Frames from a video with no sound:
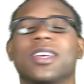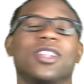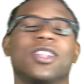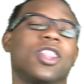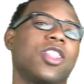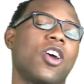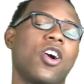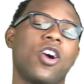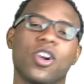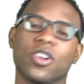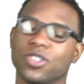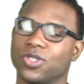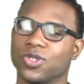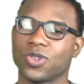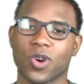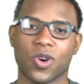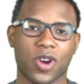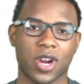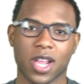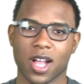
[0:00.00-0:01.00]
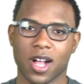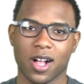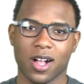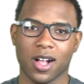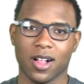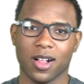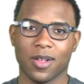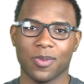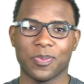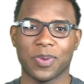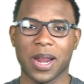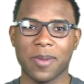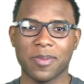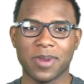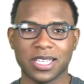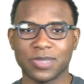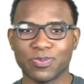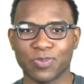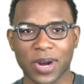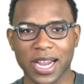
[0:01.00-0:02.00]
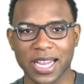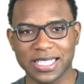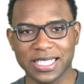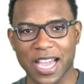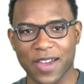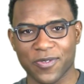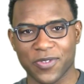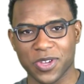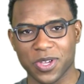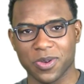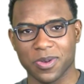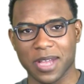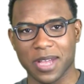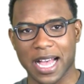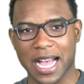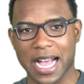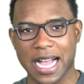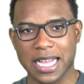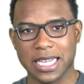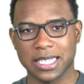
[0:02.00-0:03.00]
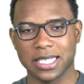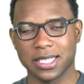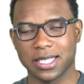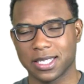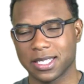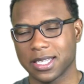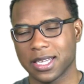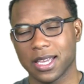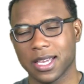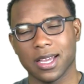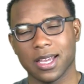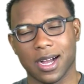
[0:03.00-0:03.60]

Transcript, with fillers: long story, y'all, but I'm gonna break it down for you guys.